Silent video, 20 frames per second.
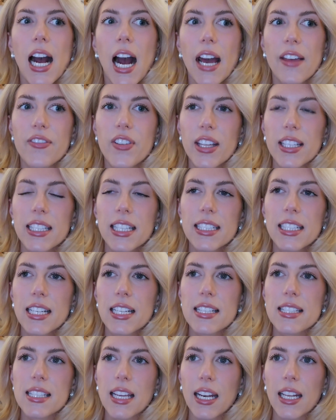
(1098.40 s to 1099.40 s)
I feel like they did
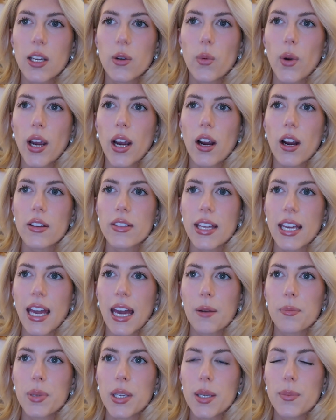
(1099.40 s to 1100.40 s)
a study where they
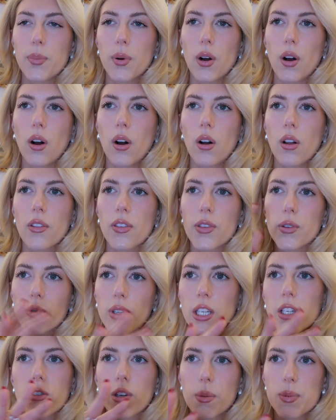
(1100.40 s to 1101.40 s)
had people,
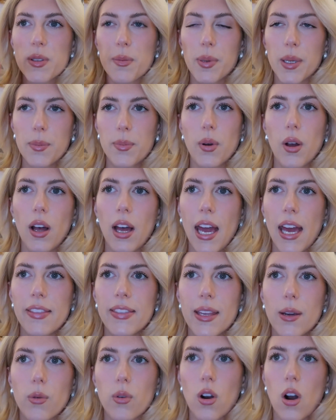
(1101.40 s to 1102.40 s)
3 groups of people, and
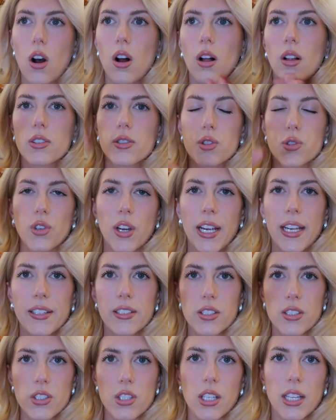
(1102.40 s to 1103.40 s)
they were all
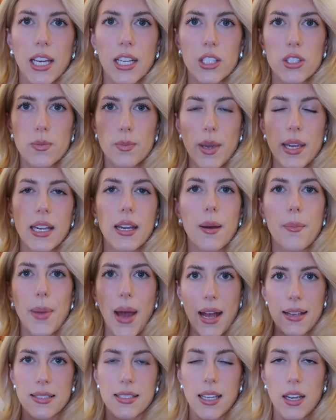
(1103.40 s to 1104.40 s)
trained to like make a
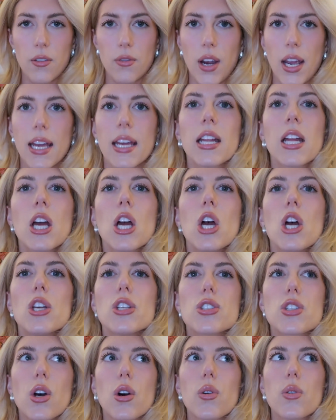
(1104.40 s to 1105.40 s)
basket, right?
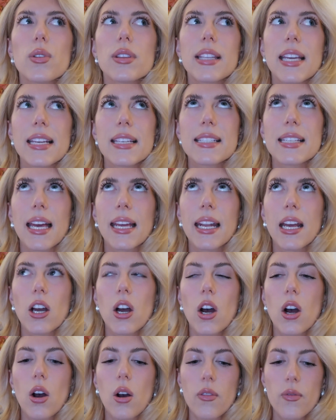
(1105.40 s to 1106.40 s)
So they said,
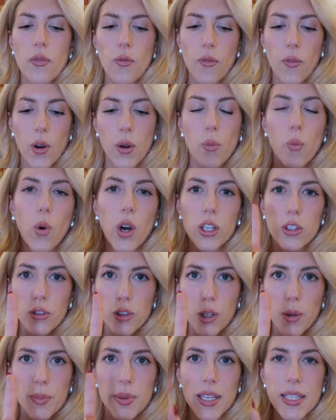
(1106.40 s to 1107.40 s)
for in one
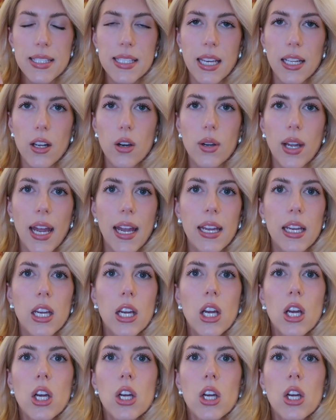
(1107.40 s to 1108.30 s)
group, they said, okay,